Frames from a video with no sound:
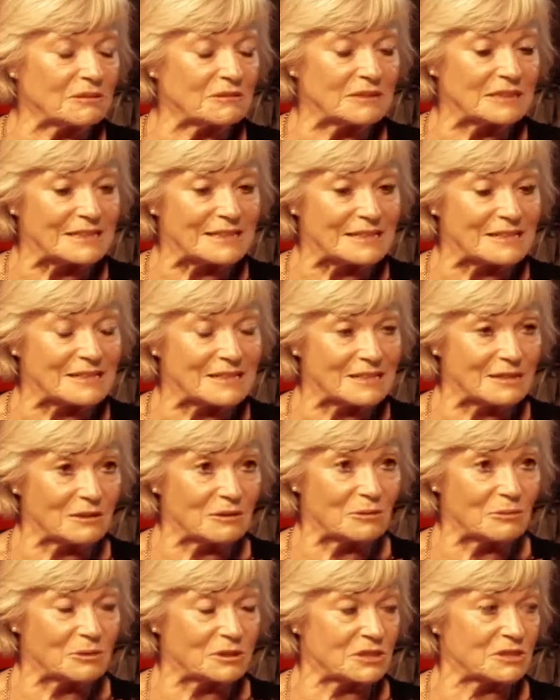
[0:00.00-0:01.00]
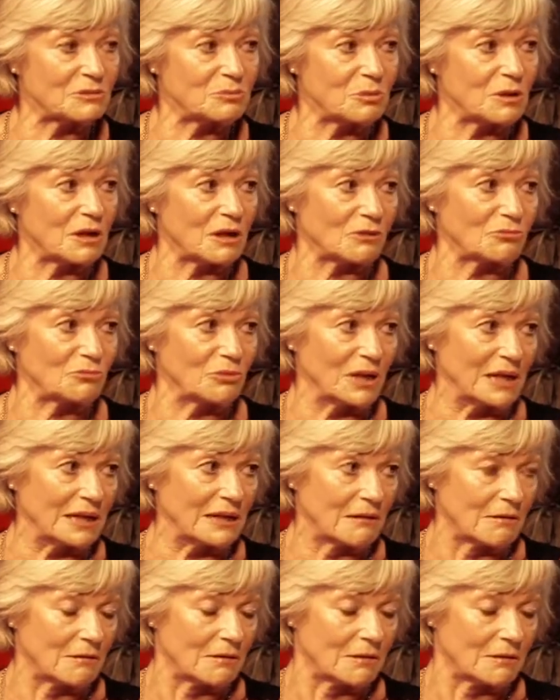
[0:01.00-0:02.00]
and sister was to work really
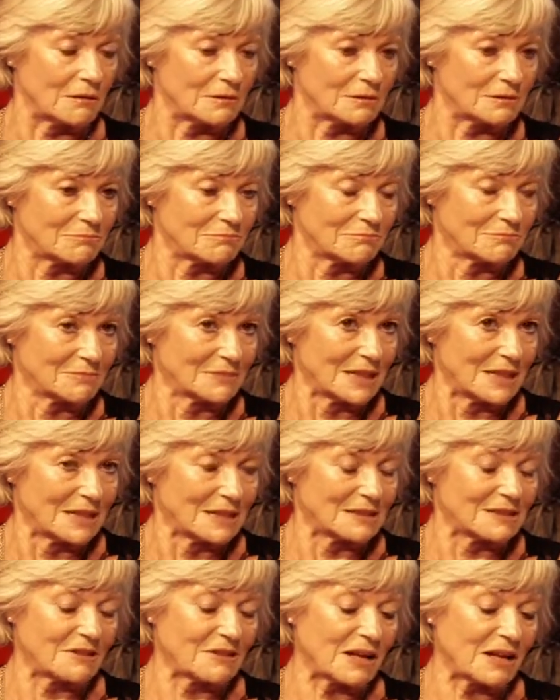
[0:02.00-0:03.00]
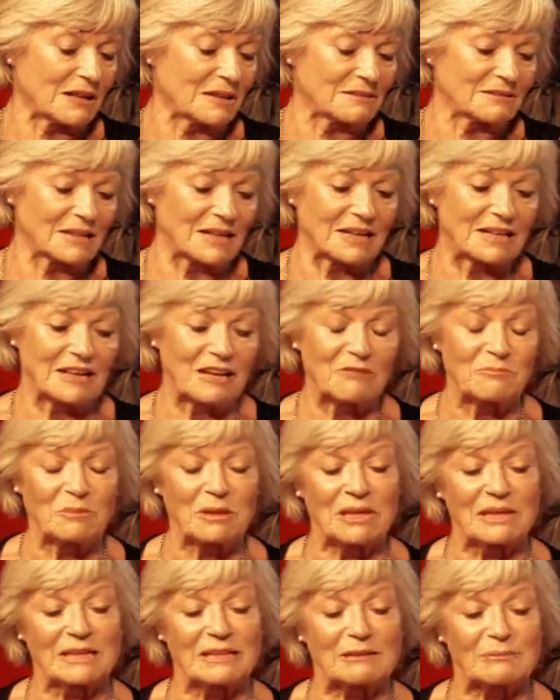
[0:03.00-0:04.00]
hard. So that that gave
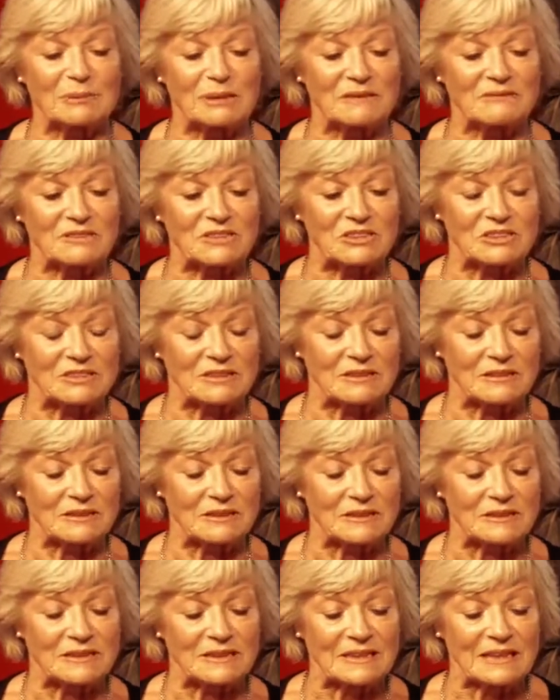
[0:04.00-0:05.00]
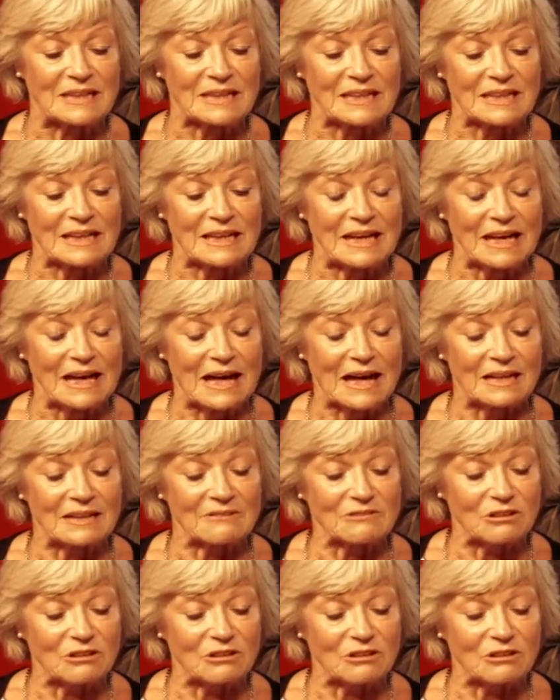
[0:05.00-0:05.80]
me a little bit of a start, and of